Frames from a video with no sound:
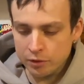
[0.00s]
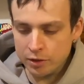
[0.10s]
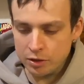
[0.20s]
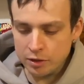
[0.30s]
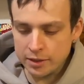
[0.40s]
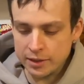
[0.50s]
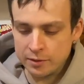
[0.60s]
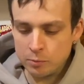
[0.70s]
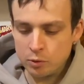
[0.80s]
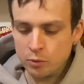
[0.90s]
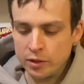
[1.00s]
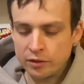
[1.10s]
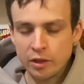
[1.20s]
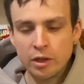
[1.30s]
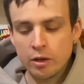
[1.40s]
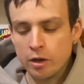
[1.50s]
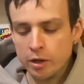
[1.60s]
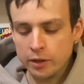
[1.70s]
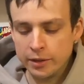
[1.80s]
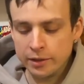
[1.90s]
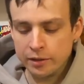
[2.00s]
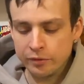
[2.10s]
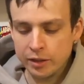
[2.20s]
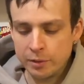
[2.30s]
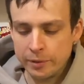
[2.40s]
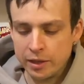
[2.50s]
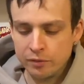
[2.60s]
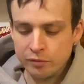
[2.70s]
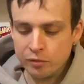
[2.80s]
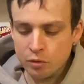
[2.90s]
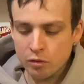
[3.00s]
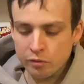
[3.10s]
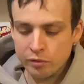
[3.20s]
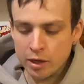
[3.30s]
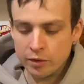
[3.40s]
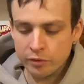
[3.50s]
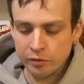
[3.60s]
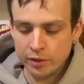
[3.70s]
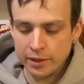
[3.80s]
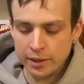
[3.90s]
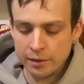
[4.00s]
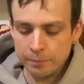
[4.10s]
Did you guys get some good ones? I know I only did, I think, about 4 or 5 of the